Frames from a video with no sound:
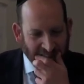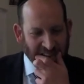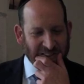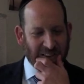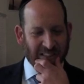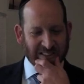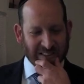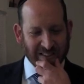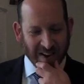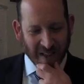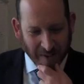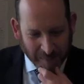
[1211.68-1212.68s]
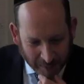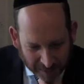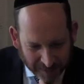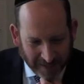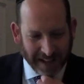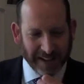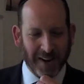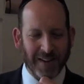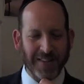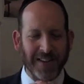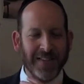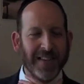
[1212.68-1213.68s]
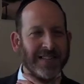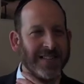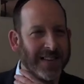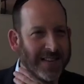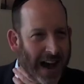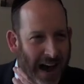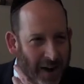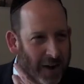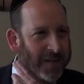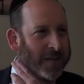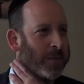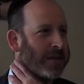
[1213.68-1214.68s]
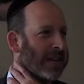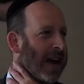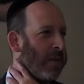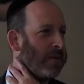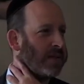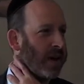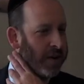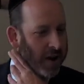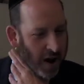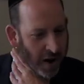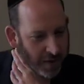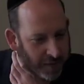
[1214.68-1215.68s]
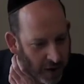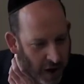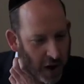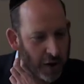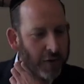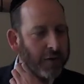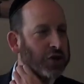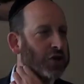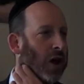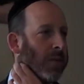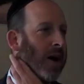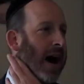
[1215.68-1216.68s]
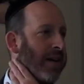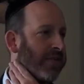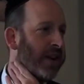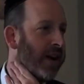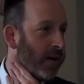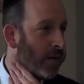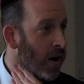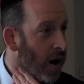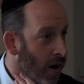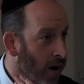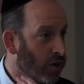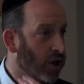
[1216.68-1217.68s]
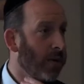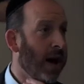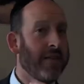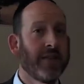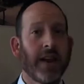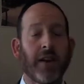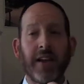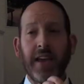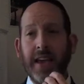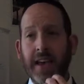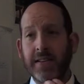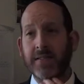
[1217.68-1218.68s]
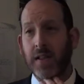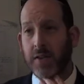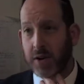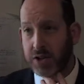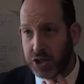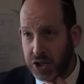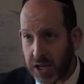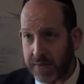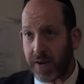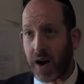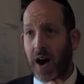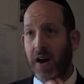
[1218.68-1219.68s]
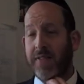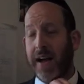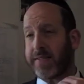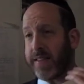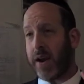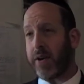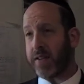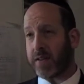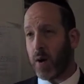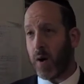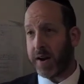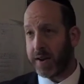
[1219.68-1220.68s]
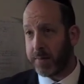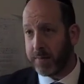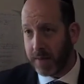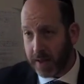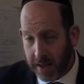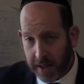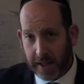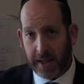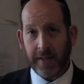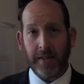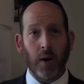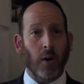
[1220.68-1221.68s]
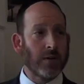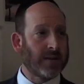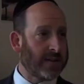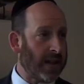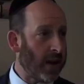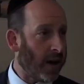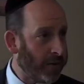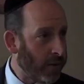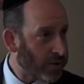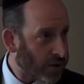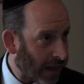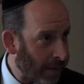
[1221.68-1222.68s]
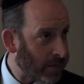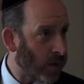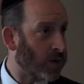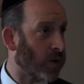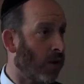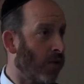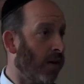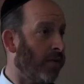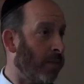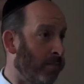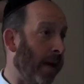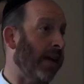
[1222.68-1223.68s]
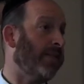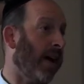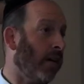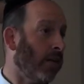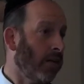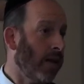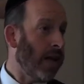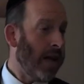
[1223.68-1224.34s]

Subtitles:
So this is another beautiful Haggadah. This is a Haggadah with the commentary of Rav Shlomo Aviner. Rav Shlomo Aviner is the Rosh Yeshiva of Ateret Kohanim in the old city of Yerushalayim. He's also a Rav in Beit El.